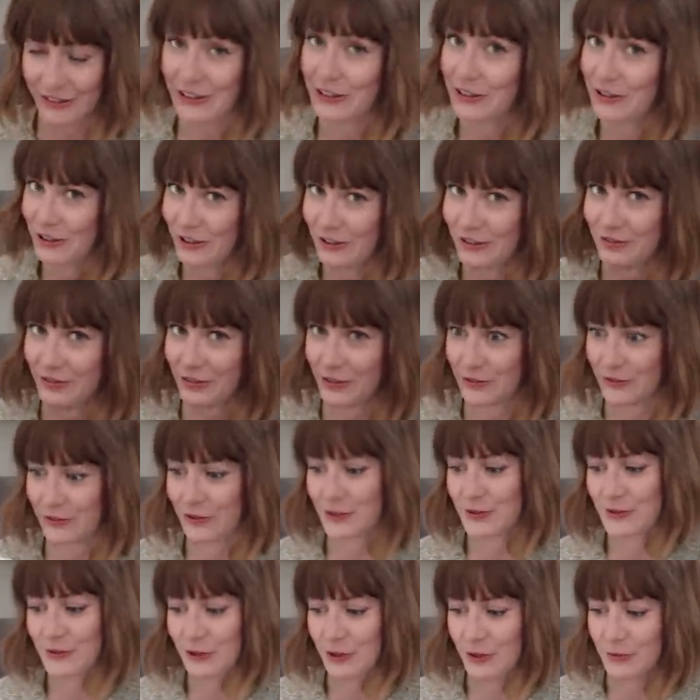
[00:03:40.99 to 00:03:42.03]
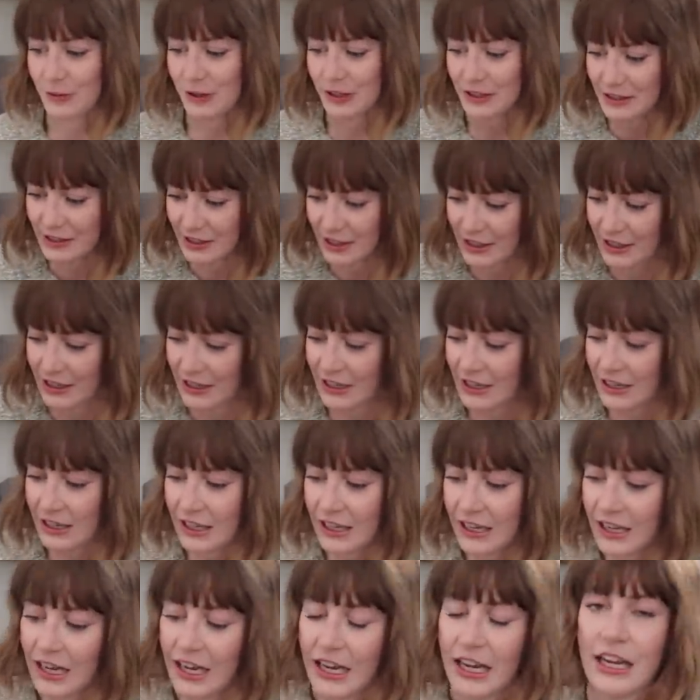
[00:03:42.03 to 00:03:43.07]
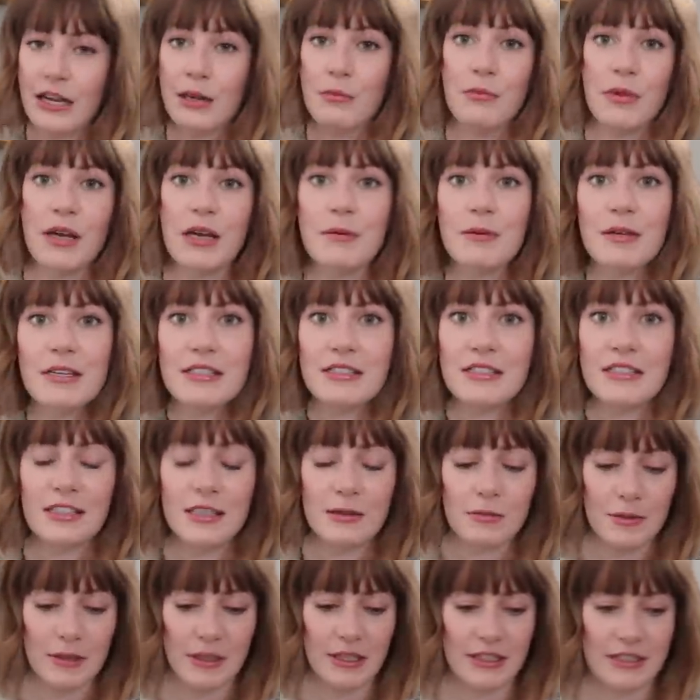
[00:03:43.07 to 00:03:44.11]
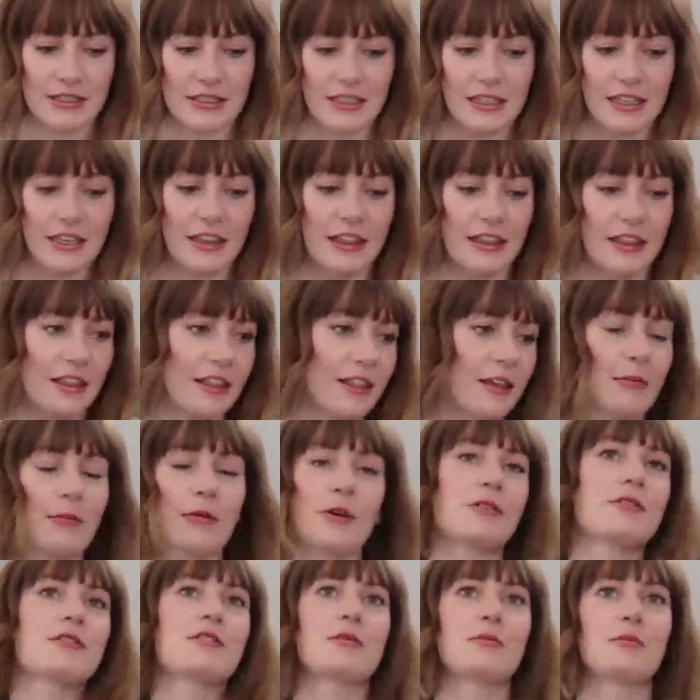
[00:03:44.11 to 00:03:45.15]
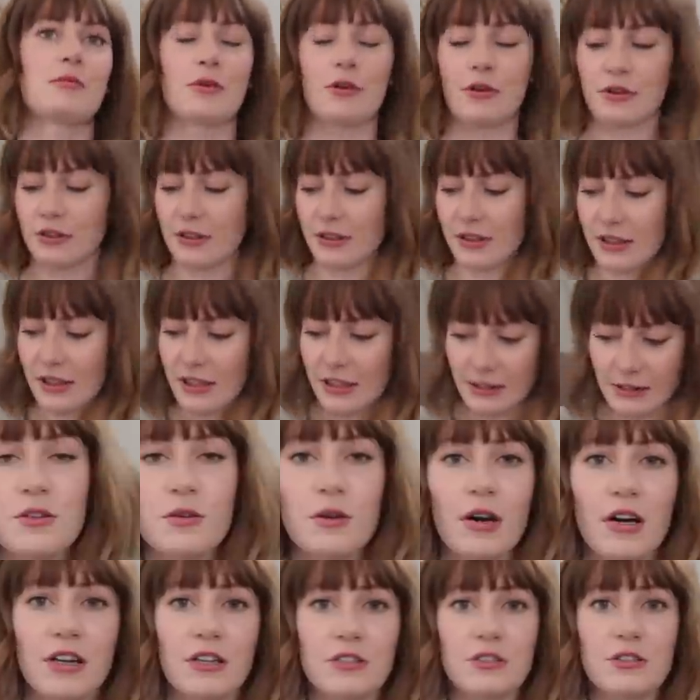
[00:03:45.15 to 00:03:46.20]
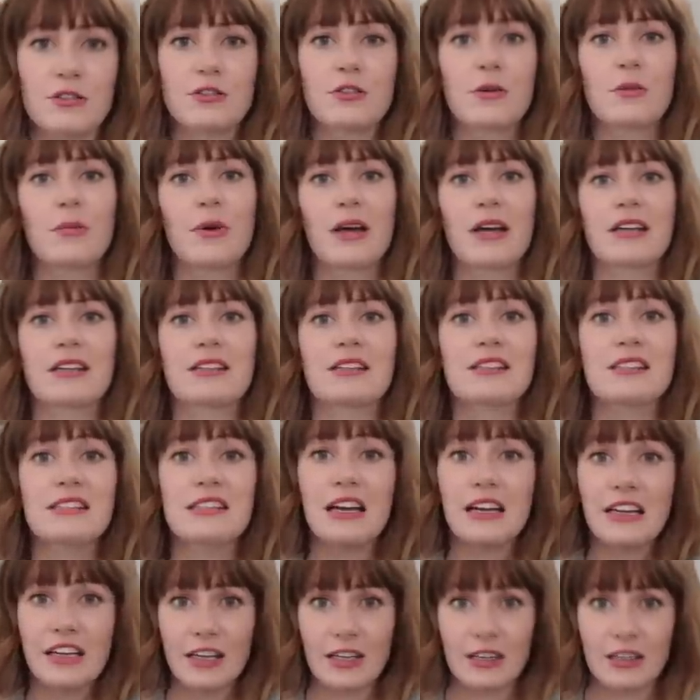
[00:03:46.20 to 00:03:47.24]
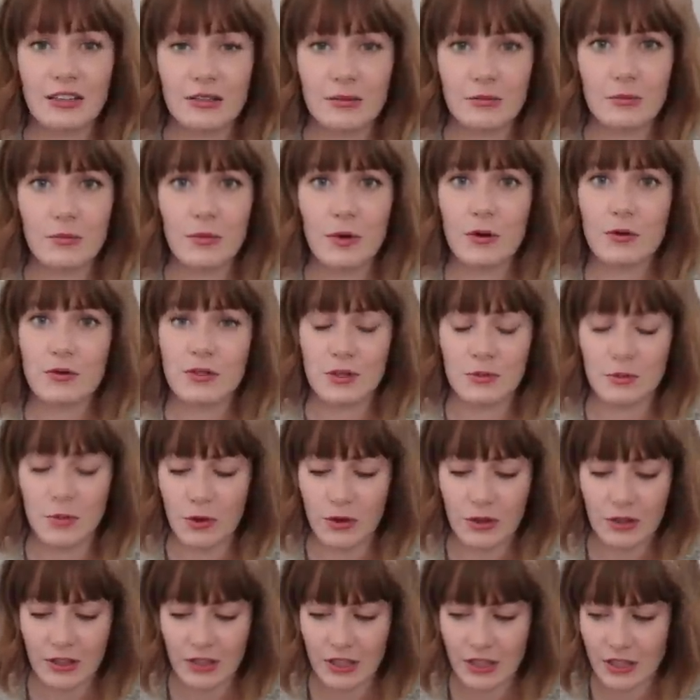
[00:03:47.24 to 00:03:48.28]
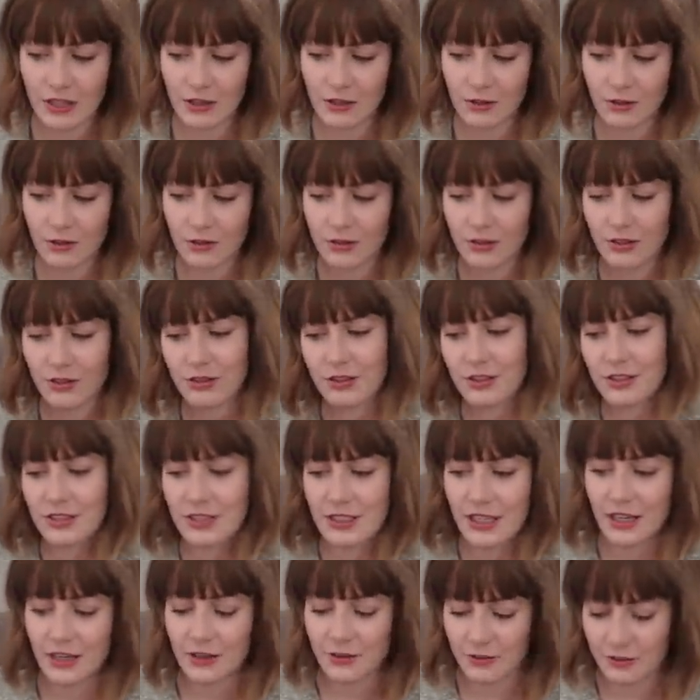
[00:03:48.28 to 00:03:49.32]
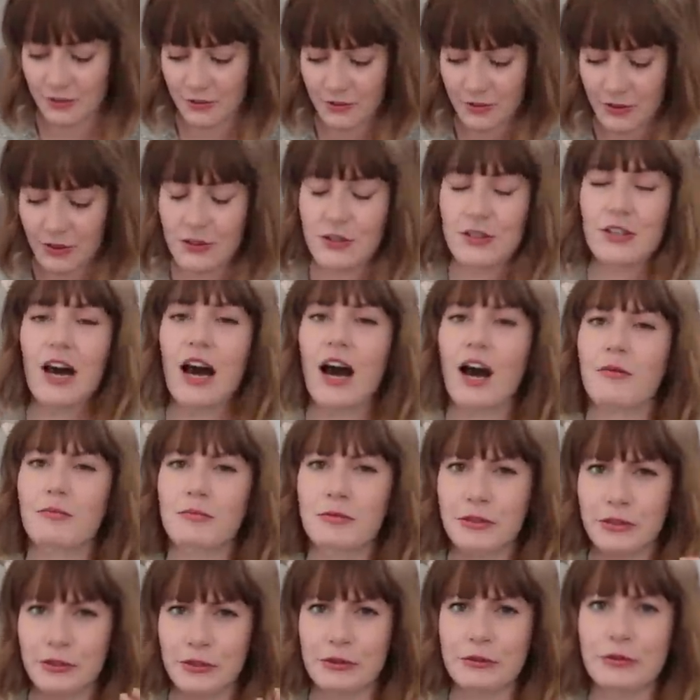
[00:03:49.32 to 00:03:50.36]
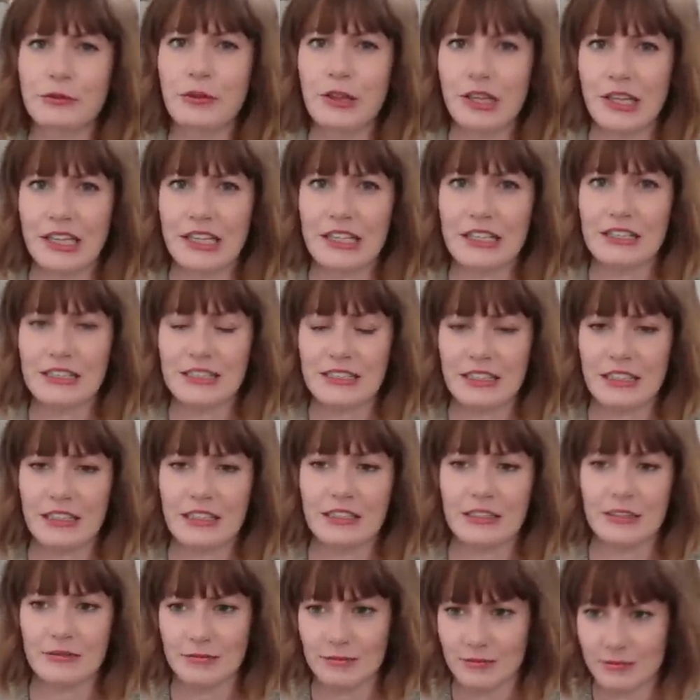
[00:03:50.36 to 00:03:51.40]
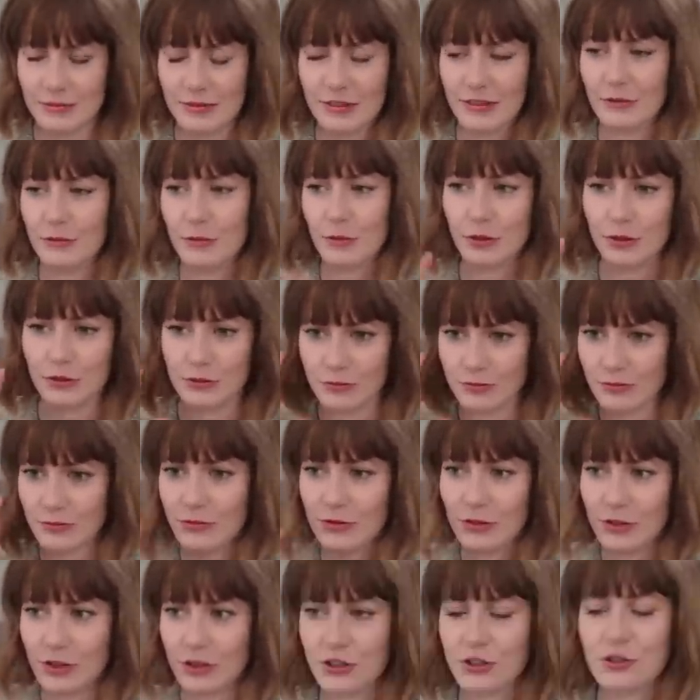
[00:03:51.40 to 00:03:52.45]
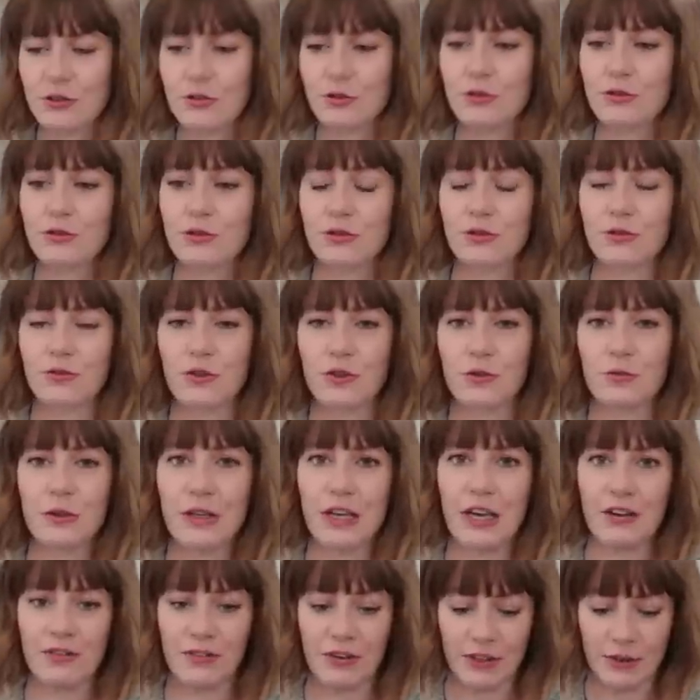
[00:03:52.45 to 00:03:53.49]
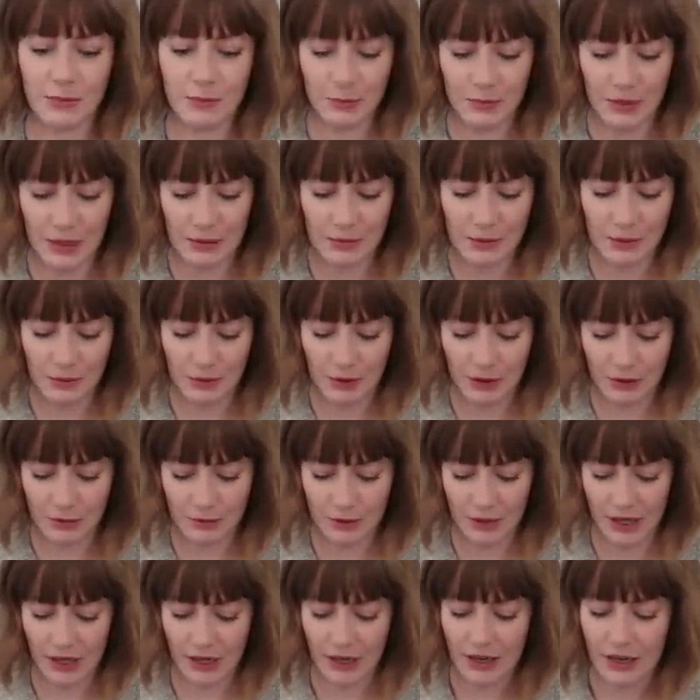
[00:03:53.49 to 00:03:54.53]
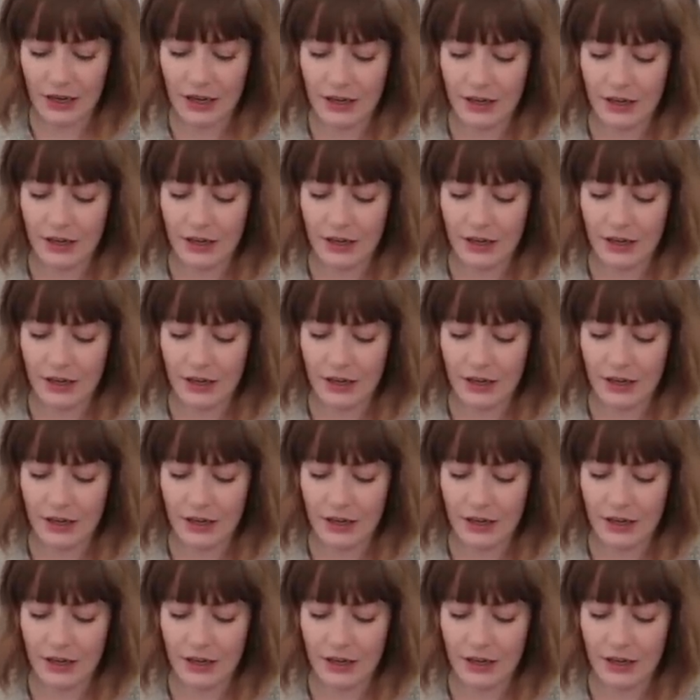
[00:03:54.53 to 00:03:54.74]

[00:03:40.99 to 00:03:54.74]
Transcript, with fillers: or I couldn't for the first four months. And baby sleep is like the most important thing. So on to my second most important thing, or they're just kind of the top two things that were just crucial for me having a baby right away,